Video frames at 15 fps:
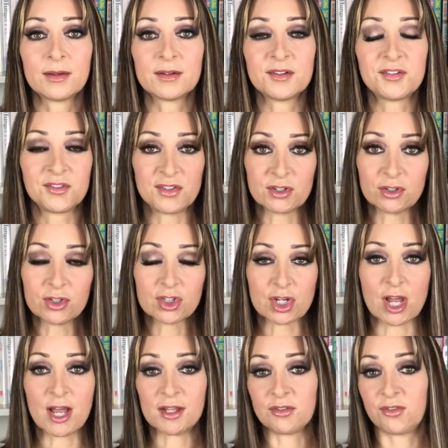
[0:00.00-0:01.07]
still
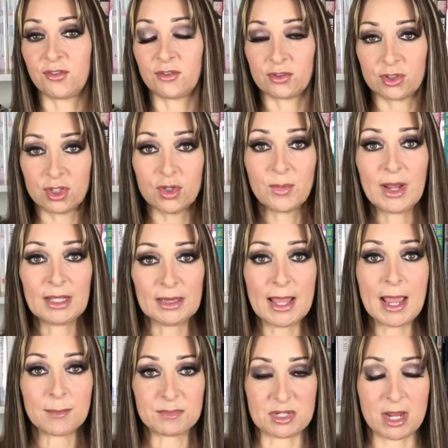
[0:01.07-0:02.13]
shots to my
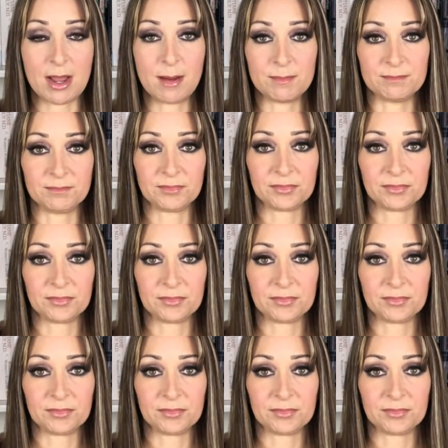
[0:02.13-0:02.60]
laptop.